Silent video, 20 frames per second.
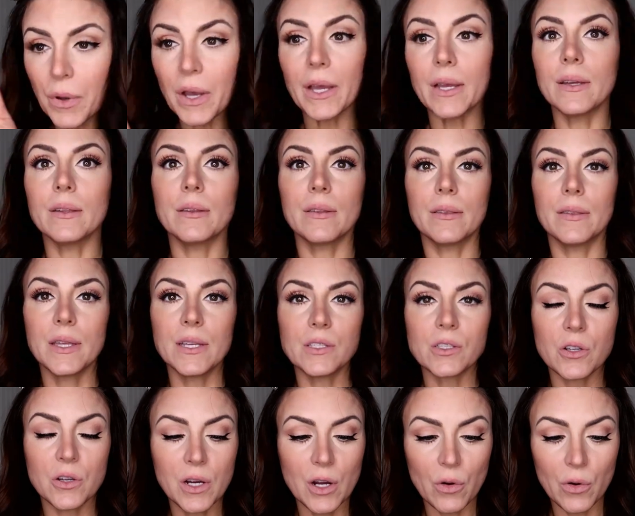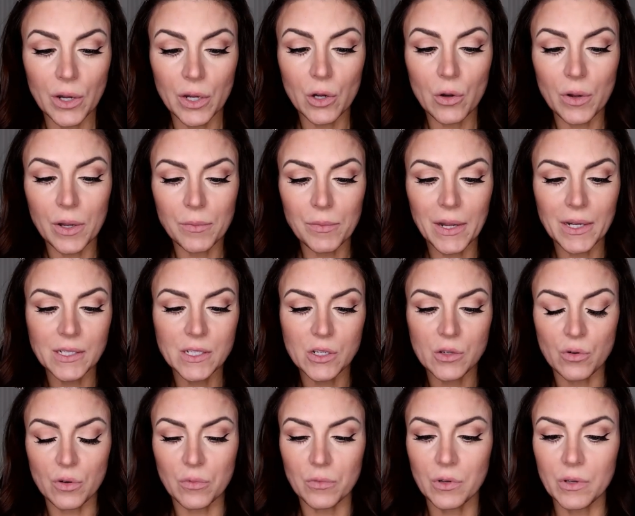But things are going back
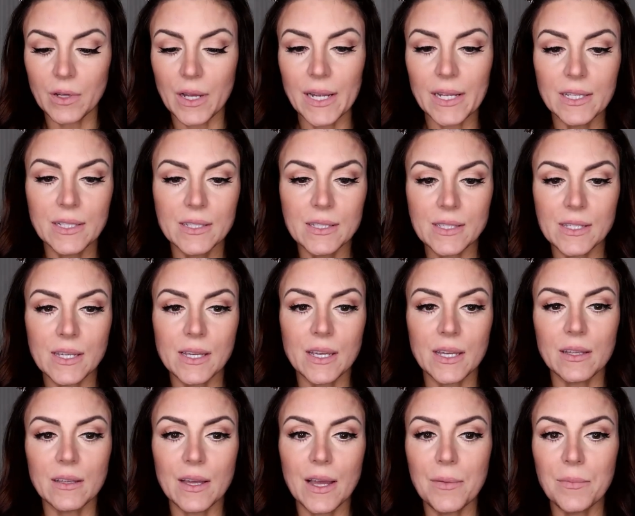to normal. I can see it.